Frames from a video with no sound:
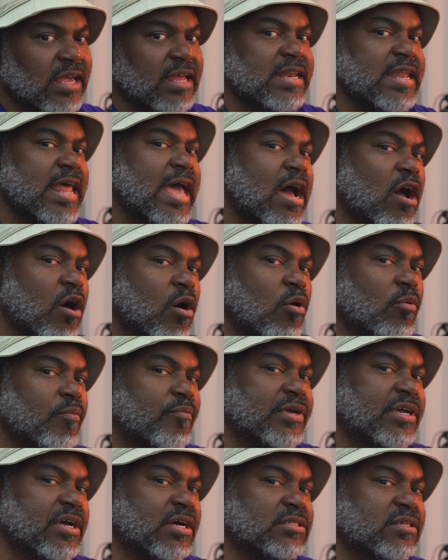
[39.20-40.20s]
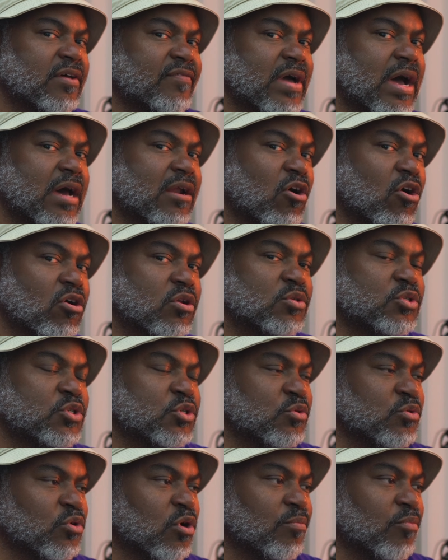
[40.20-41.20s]
And now, because I've got
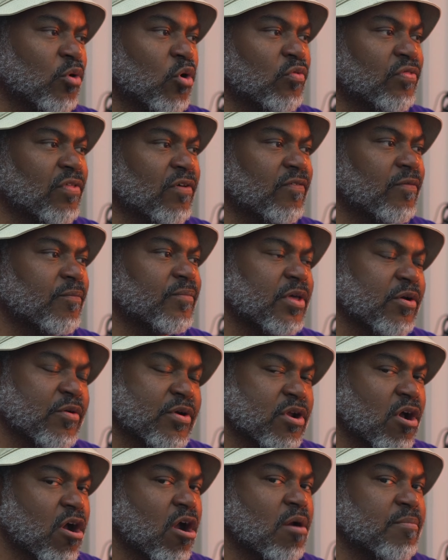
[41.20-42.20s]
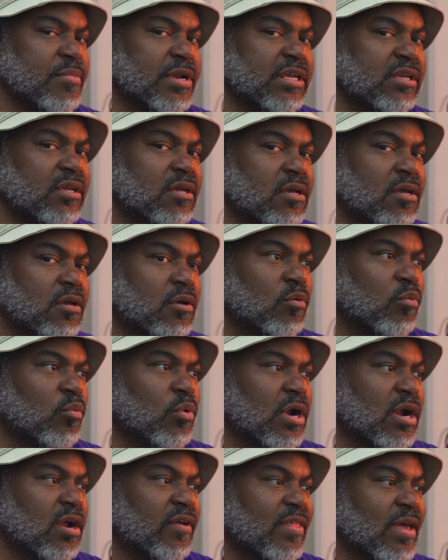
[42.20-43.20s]
autotune on both of them, they're in harmony,
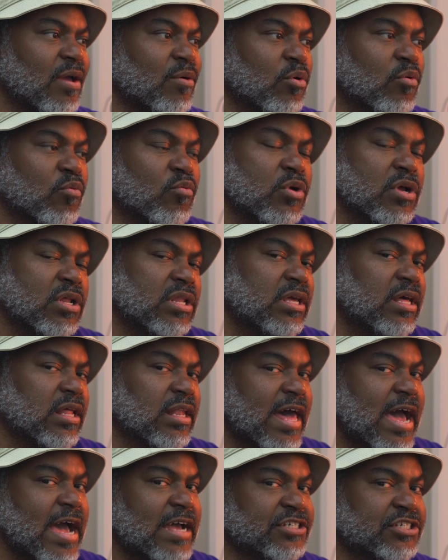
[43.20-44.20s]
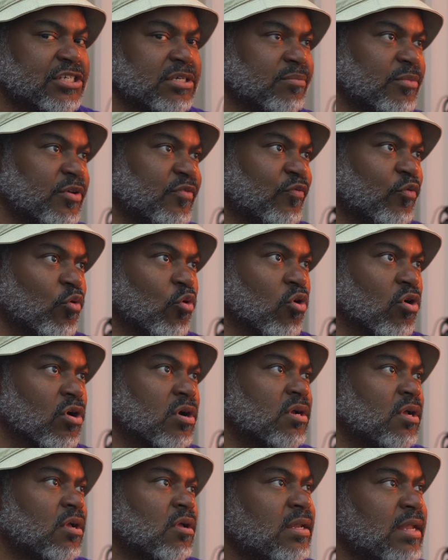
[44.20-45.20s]
where they were really clashing
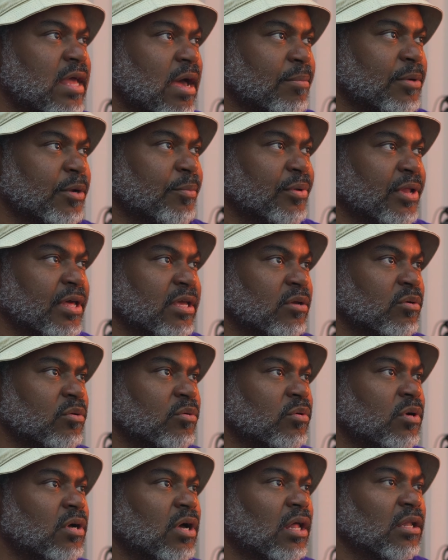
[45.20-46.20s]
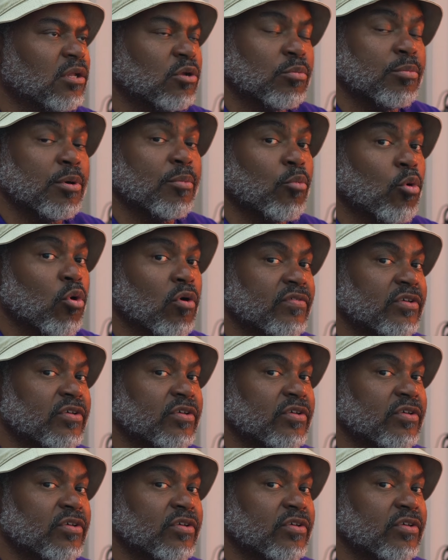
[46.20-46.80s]
before. Now I'm going to play you a little bit more